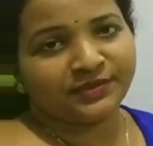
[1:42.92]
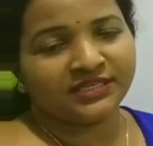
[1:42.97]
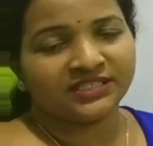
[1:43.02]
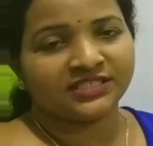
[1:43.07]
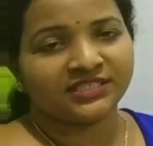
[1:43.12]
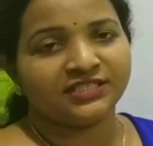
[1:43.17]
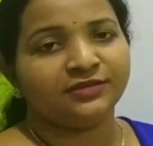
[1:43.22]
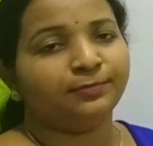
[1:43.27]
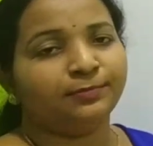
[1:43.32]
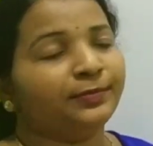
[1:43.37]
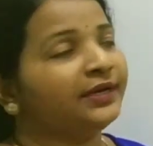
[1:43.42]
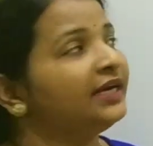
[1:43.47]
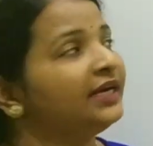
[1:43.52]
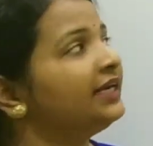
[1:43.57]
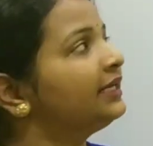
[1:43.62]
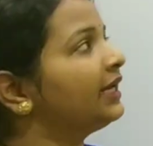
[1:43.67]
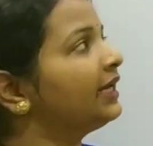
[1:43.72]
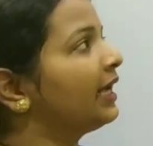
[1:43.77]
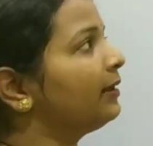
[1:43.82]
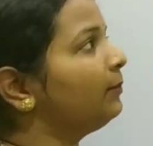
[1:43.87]
means
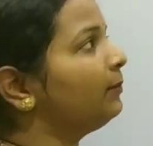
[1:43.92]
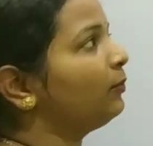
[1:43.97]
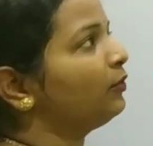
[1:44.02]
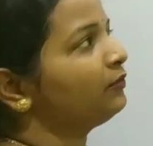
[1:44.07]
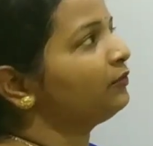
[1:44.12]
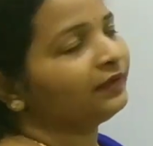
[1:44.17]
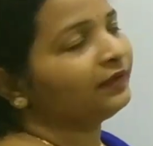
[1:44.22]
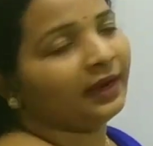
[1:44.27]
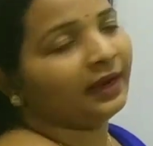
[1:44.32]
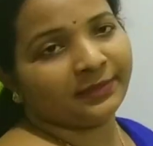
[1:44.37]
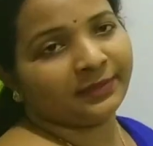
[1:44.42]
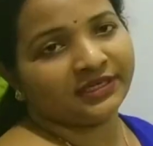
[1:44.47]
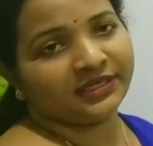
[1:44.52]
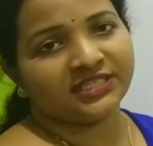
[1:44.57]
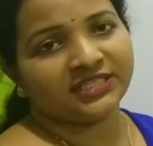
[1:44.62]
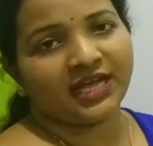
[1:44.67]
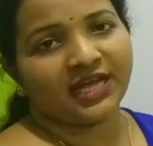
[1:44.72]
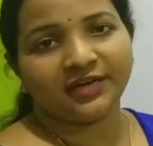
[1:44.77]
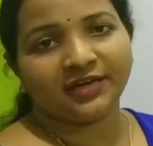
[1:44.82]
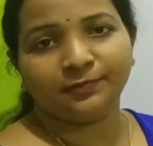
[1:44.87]
different type of
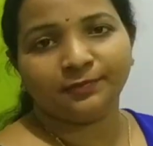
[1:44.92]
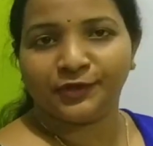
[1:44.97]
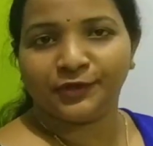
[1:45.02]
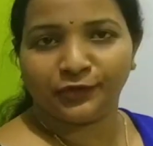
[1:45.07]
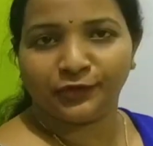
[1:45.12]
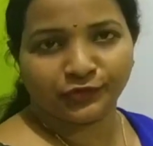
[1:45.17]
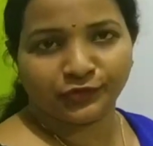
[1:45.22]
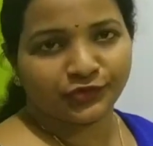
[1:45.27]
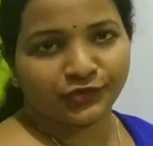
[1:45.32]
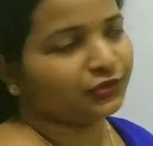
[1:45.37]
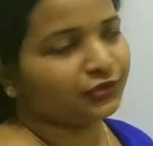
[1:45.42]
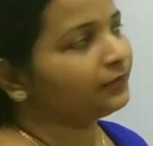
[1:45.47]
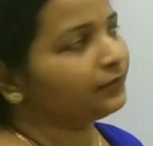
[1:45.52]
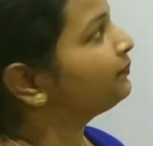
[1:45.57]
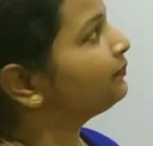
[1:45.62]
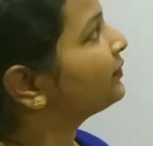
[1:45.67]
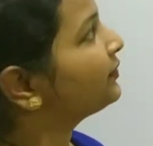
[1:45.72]
gametes are fused.